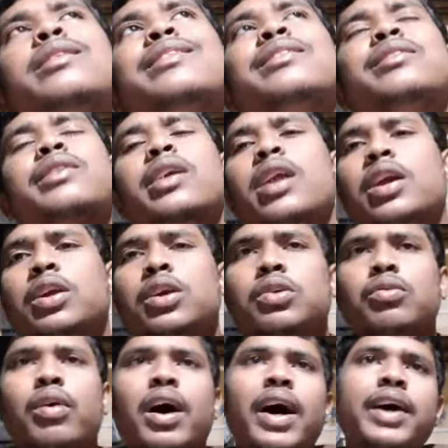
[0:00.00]
is related
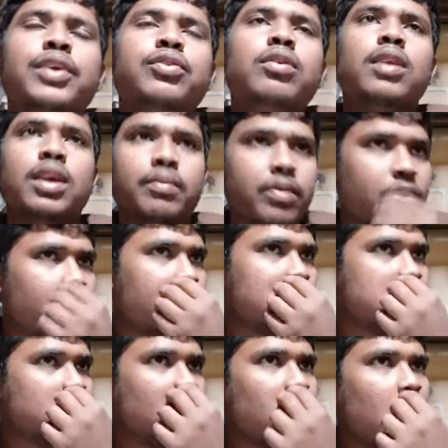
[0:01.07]
to hydraulic,
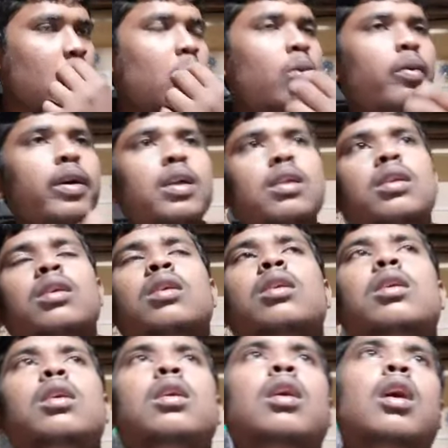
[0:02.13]
because when
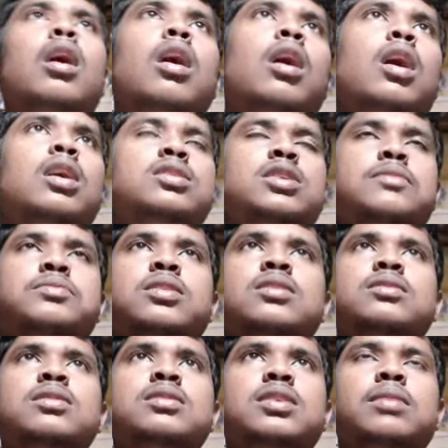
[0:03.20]
a
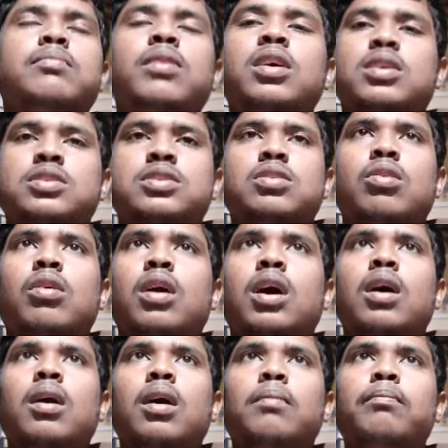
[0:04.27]
substance is immersed, or
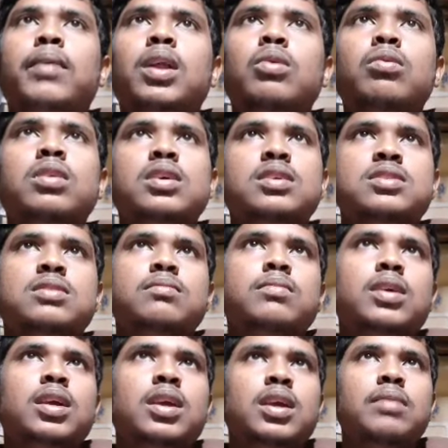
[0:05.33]
a balloon is
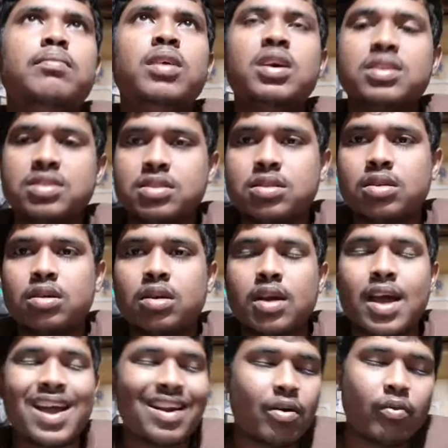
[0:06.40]
immersed,
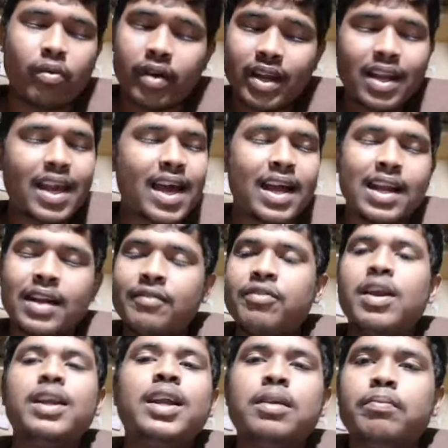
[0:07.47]
when an
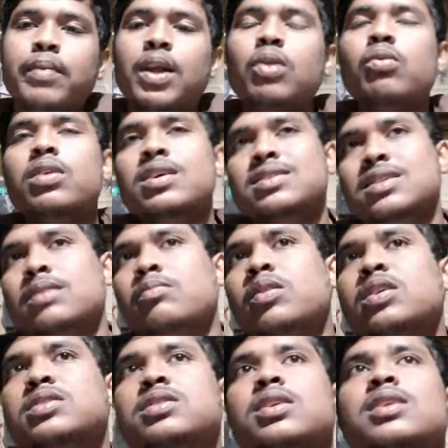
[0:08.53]
inflated balloon is
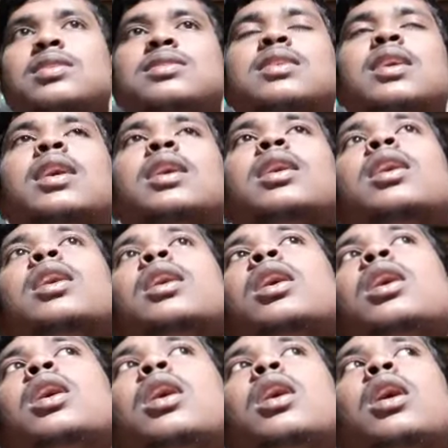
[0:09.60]
immersed inside
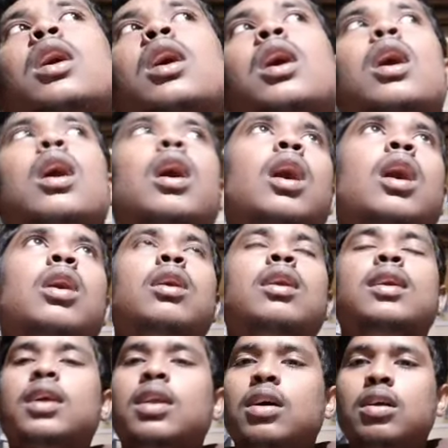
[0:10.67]
a
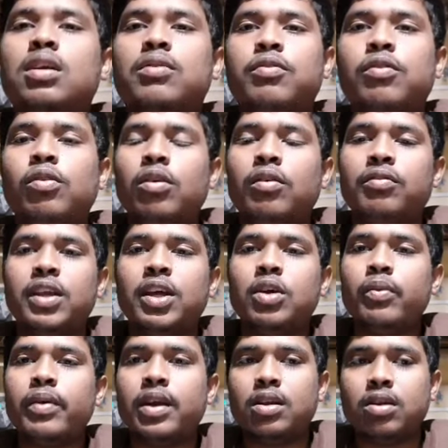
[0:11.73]
container full of
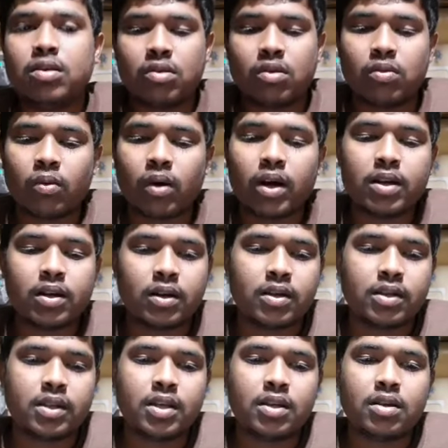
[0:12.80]
liquid or
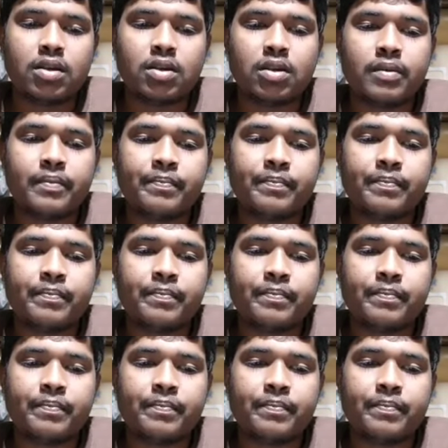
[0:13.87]
water, then